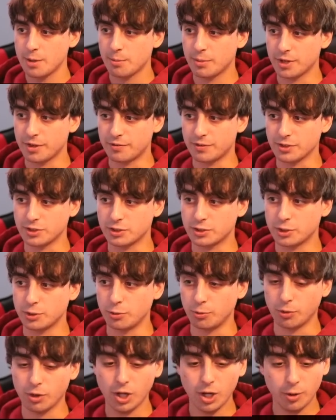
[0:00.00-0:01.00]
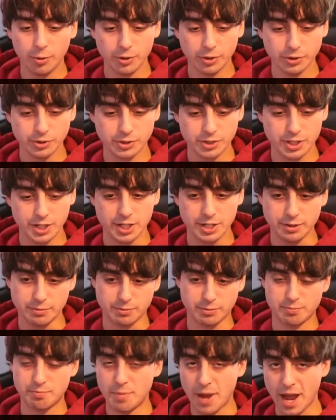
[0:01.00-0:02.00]
But if it's too low, you'll see
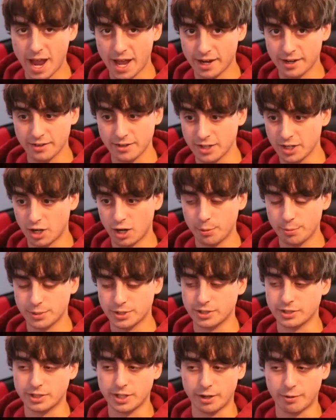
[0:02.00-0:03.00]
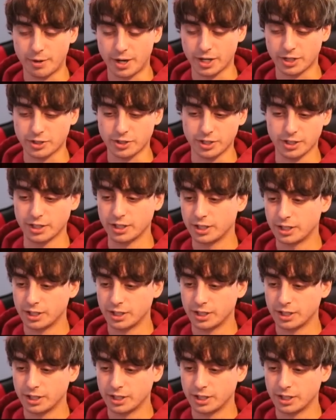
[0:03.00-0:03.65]
it's bad in the opposite direction